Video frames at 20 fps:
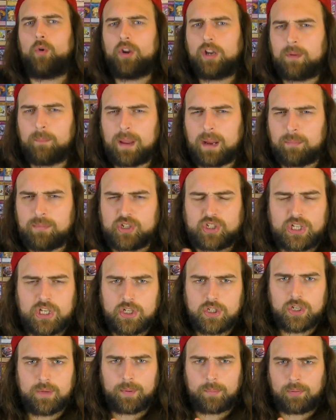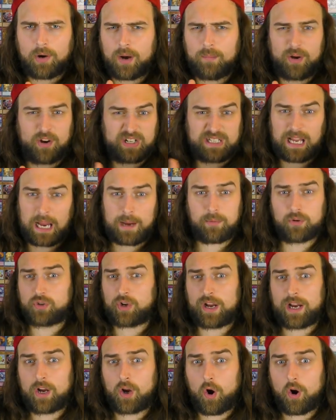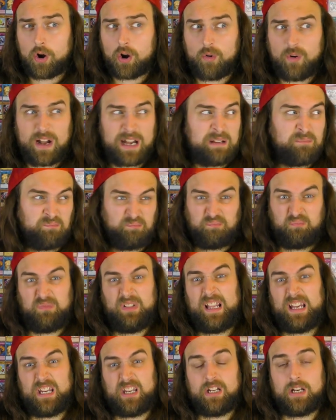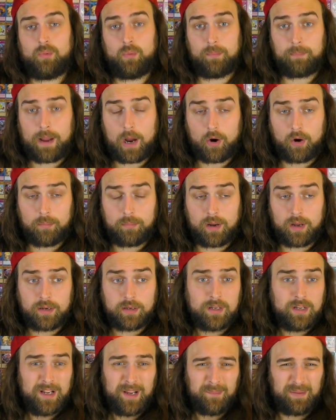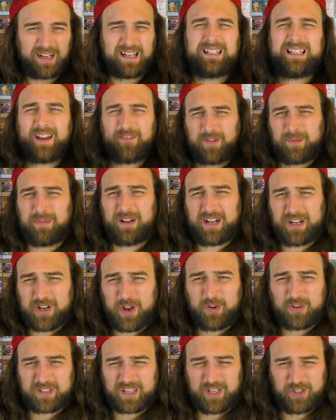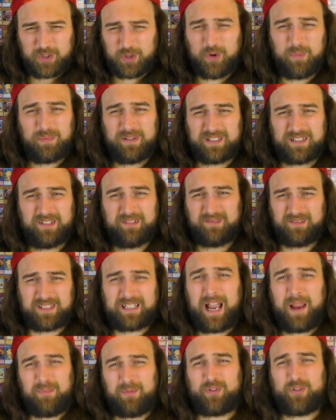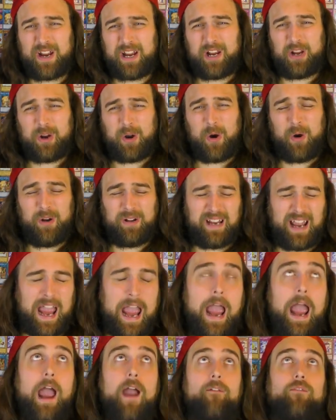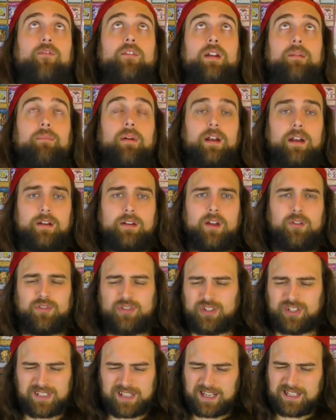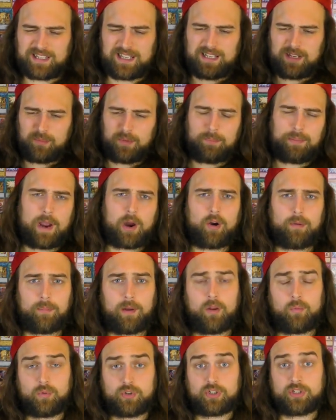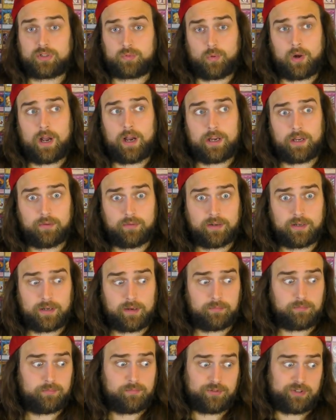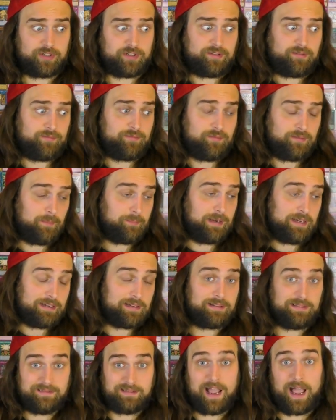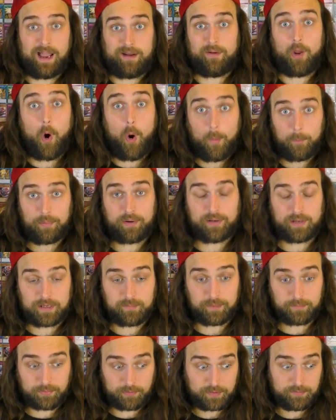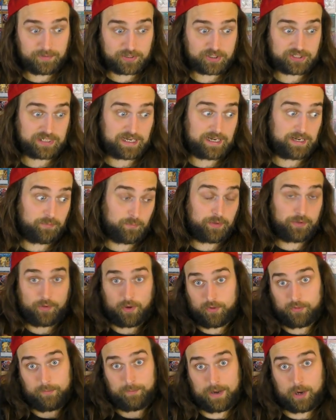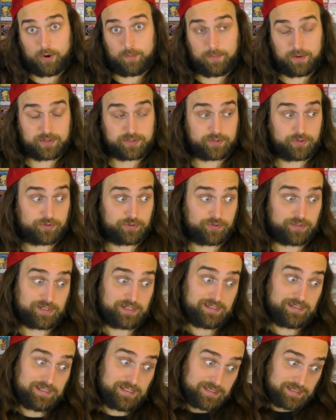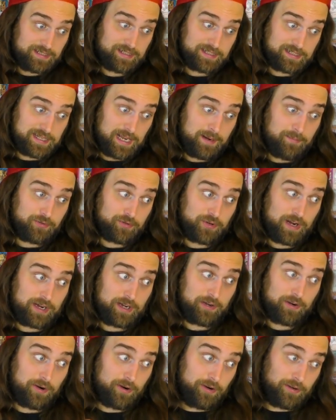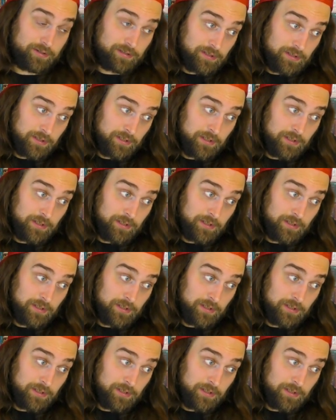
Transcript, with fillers: or you can make Machine Dupe a primary Cyber Dragon card already, like you did with Power Bond, because everybody knows the Dupe is a Cyber Dragon card. Everybody knows, just like they did with Power Bond, which is why you ended up just, I mean, not openly, but pretty much saying with all the Power Bond searchers that this is a Cyber Dragon card.